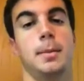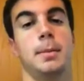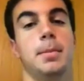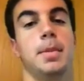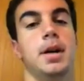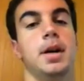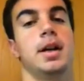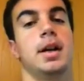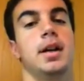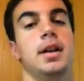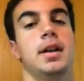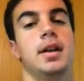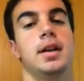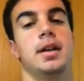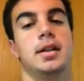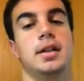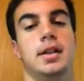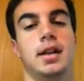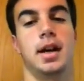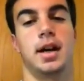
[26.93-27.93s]
But
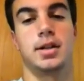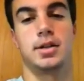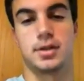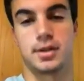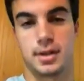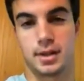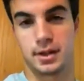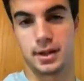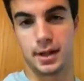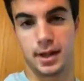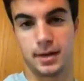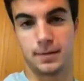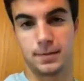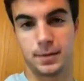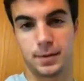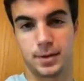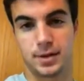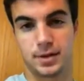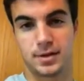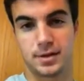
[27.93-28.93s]
I just got the
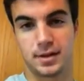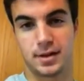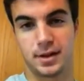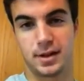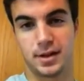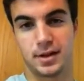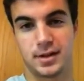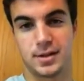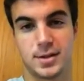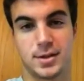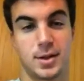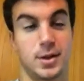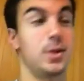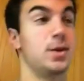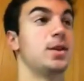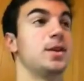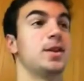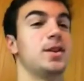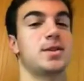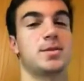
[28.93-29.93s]
iPhone yesterday, so
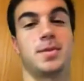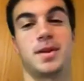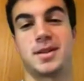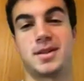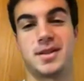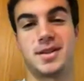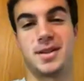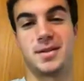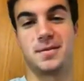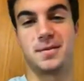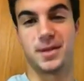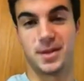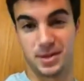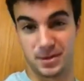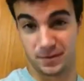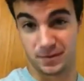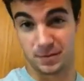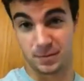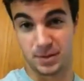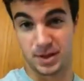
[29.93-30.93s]
you can expect to see
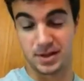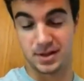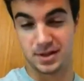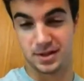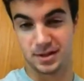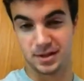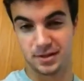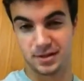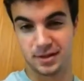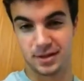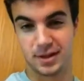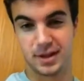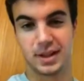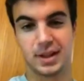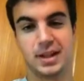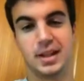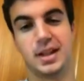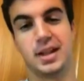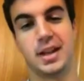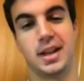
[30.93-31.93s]
videos from me too.
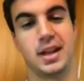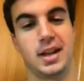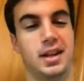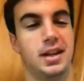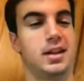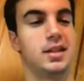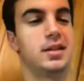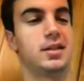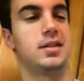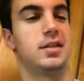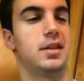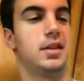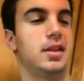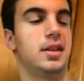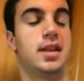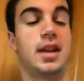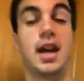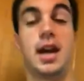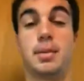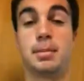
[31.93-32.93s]
And
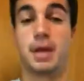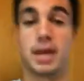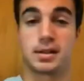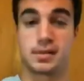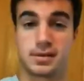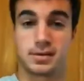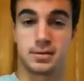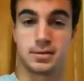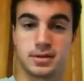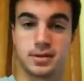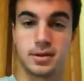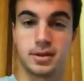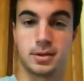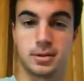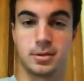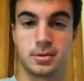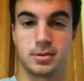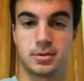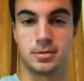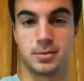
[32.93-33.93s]
yeah, I'm back to school
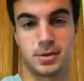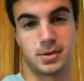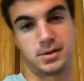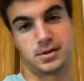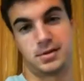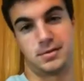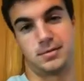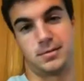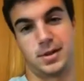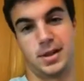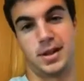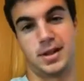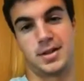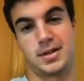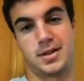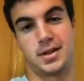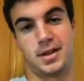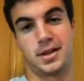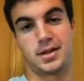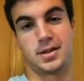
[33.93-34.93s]
too, which kind of
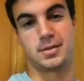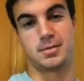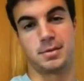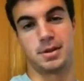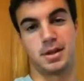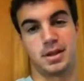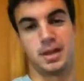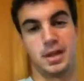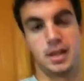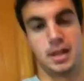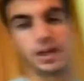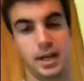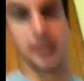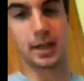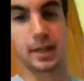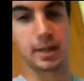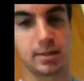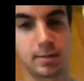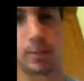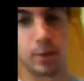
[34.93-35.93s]
sucks, but I
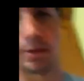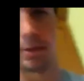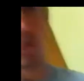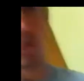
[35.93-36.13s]
got some new